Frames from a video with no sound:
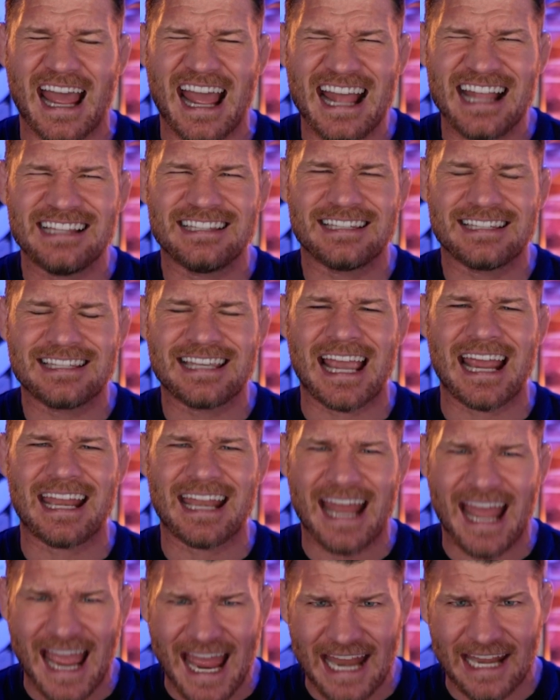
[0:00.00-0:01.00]
entertain
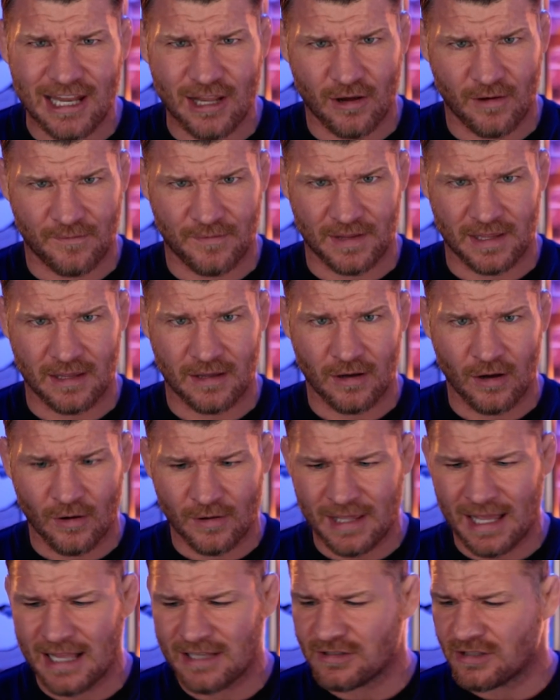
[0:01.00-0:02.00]
any of it.
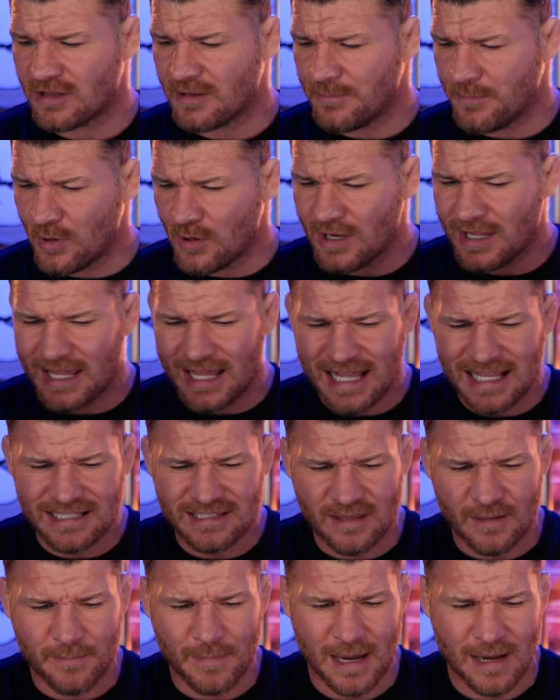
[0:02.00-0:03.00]
Okay, so the money is
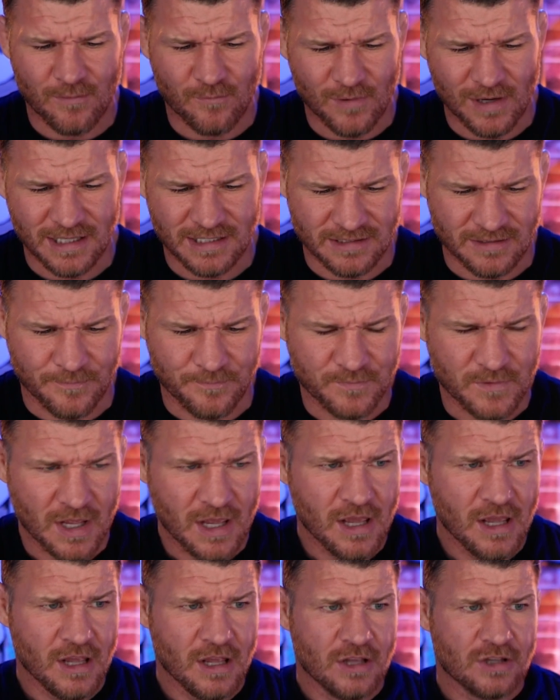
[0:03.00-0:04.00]
the main reason.
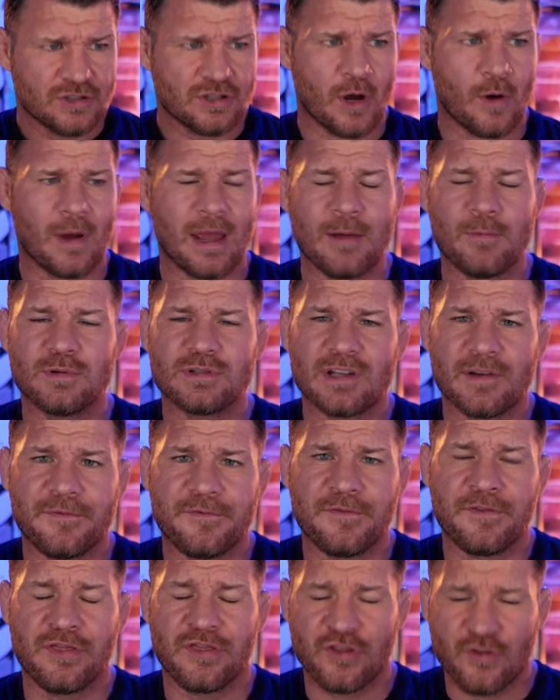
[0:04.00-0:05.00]
So it was a
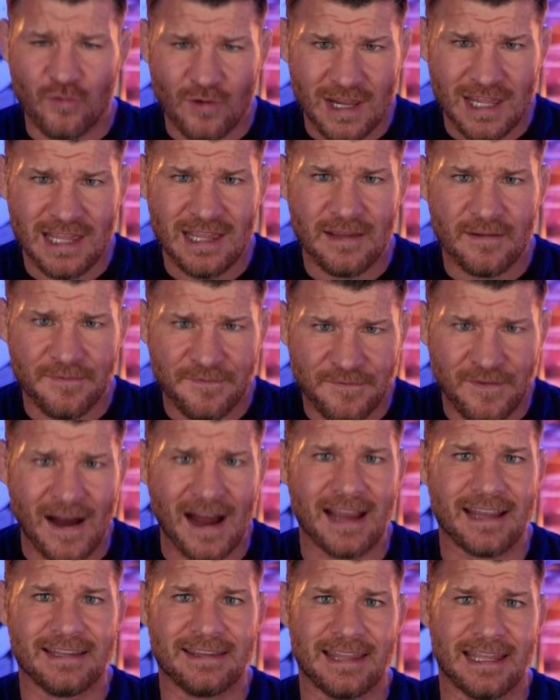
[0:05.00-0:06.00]

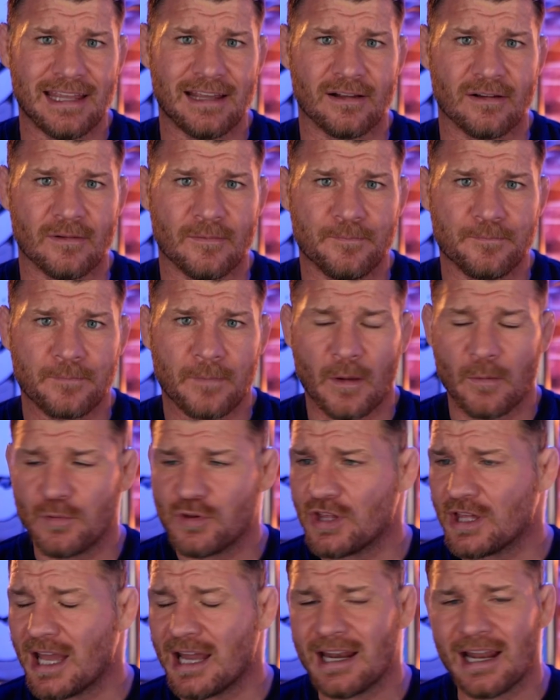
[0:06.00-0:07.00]
three-fight deal, which
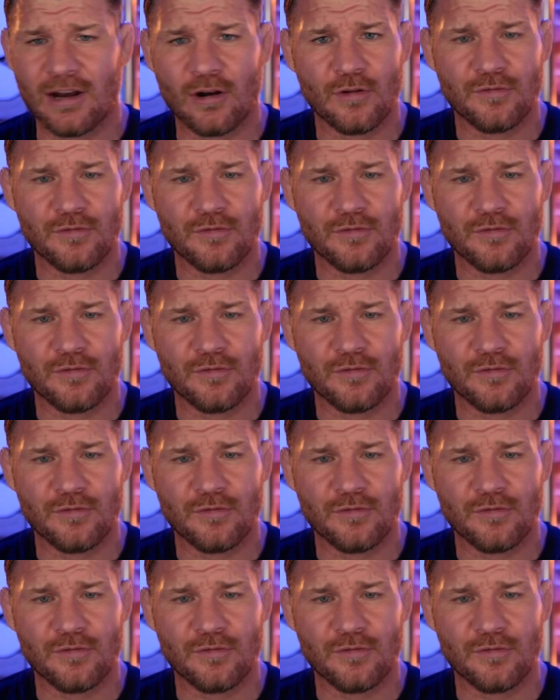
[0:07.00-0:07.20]
again, I don't